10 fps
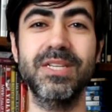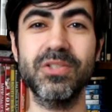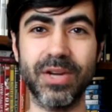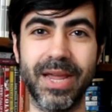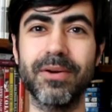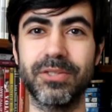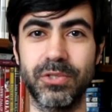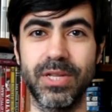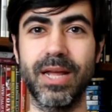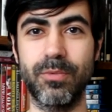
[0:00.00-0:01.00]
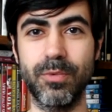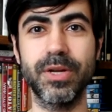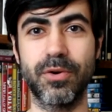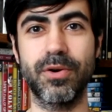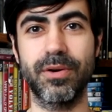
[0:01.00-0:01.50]
These are characters that
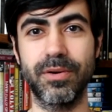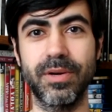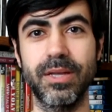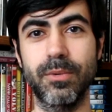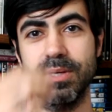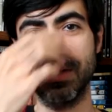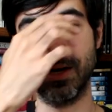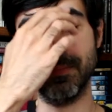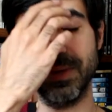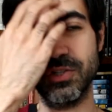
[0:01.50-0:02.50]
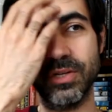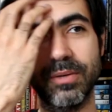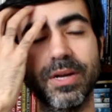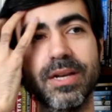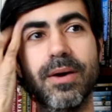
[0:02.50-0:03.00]
recur, okay, the ones that I'm mentioning
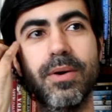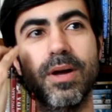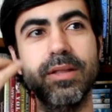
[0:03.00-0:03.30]
right now.